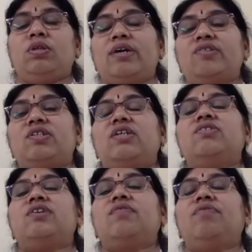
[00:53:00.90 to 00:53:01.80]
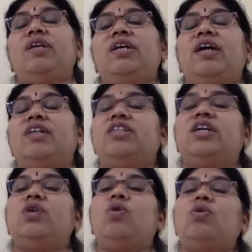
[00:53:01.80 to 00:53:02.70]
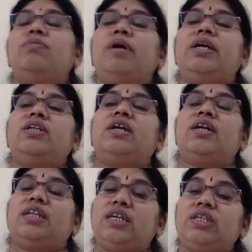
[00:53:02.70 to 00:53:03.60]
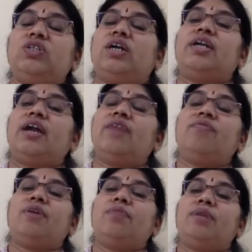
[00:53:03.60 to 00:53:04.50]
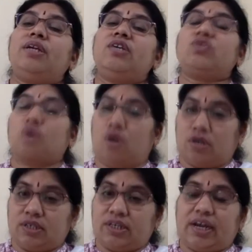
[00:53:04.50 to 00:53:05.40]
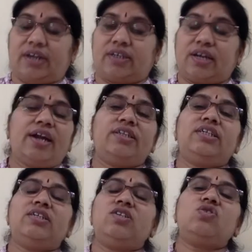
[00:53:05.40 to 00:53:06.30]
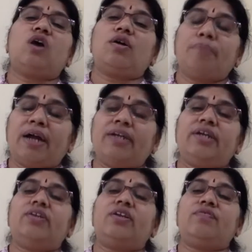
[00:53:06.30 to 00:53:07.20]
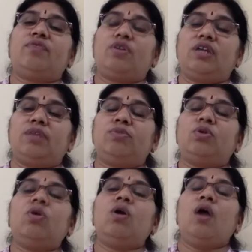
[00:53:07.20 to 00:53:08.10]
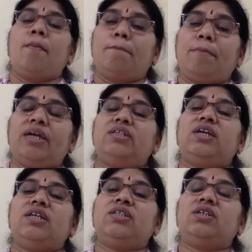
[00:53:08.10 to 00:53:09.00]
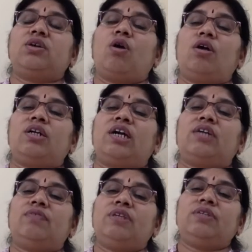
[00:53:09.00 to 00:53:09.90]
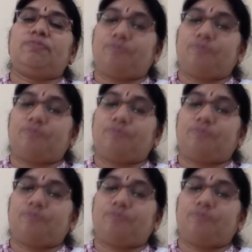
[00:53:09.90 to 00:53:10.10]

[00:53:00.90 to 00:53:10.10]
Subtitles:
extensively, and they don't maintain each and everybody's contact. And it is not mandatory for them to maintain the contact with